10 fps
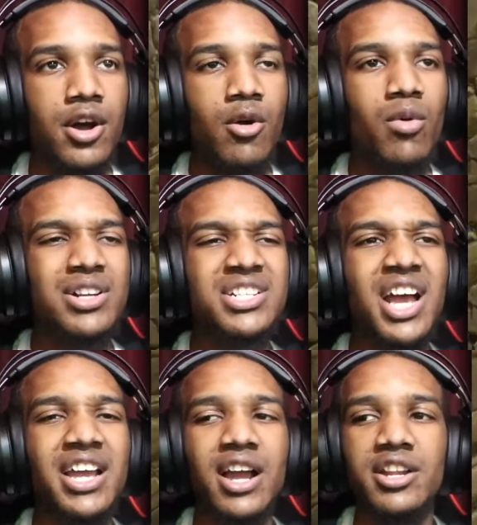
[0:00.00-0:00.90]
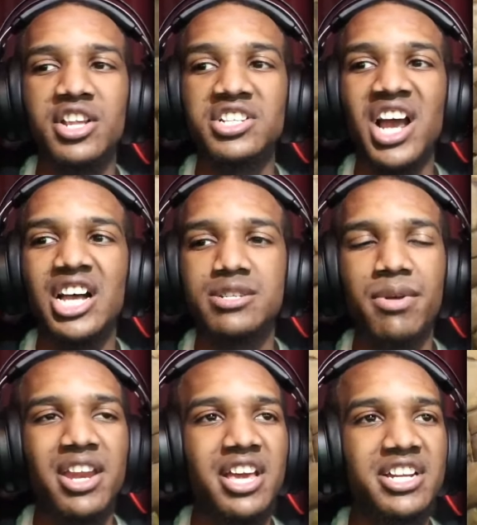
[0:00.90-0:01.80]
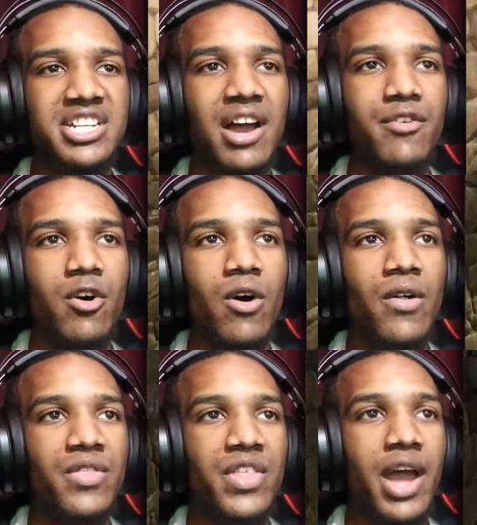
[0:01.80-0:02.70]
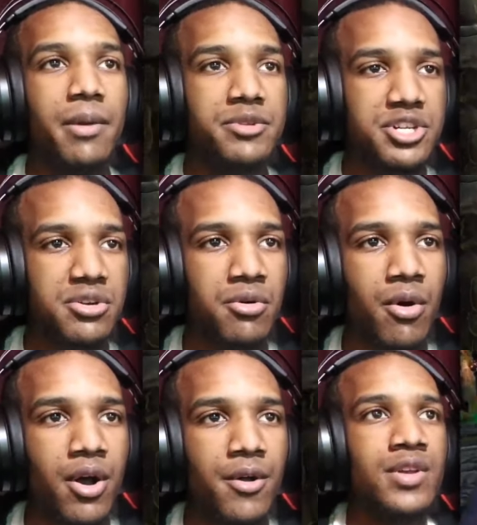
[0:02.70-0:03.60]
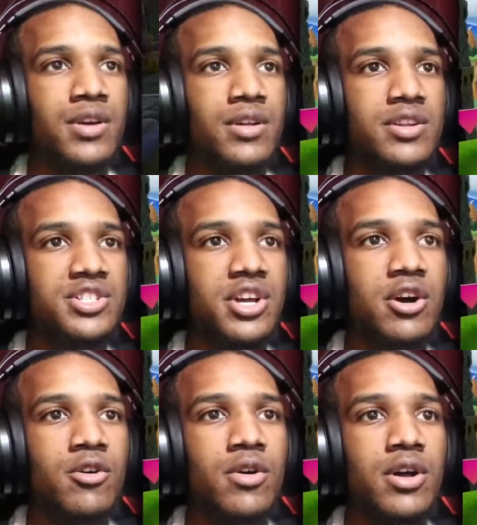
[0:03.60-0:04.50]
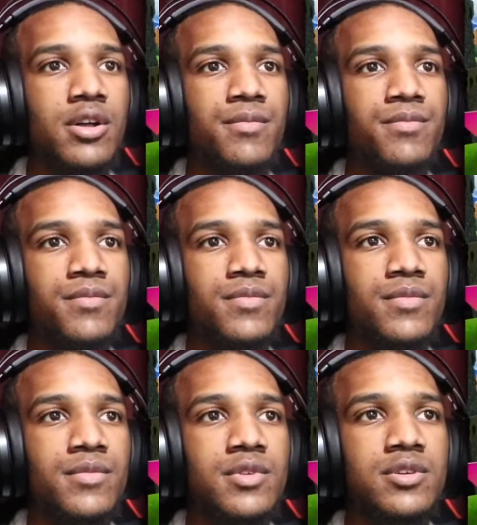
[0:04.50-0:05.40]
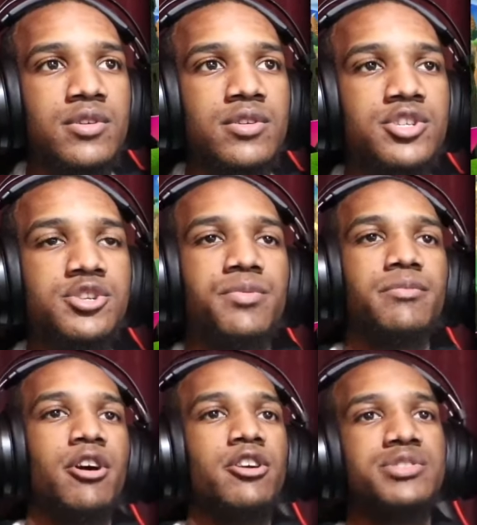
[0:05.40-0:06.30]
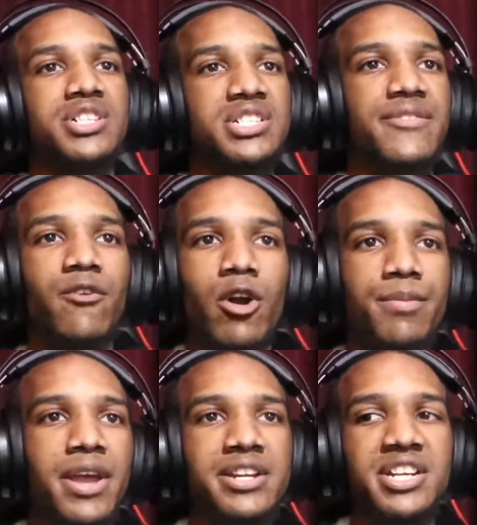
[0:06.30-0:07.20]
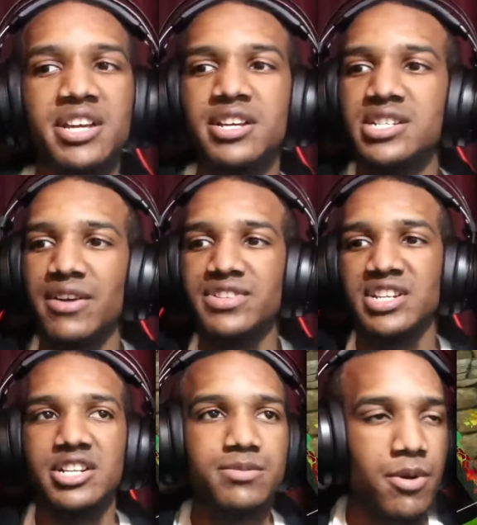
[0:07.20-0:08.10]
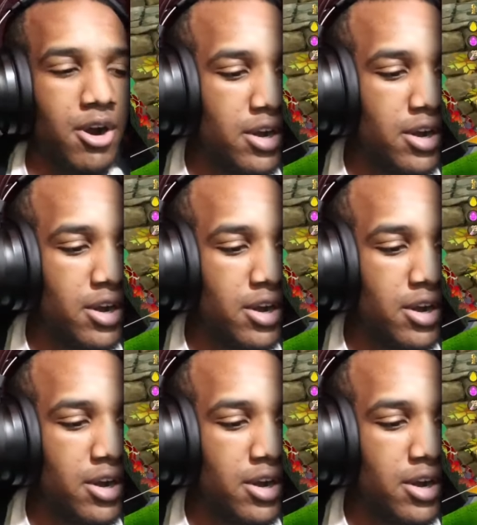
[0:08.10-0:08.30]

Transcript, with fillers: Oh, what's that The Tasmanian Devil. Him too. Let's go. Super Mario 64 paintings. I've seen this part.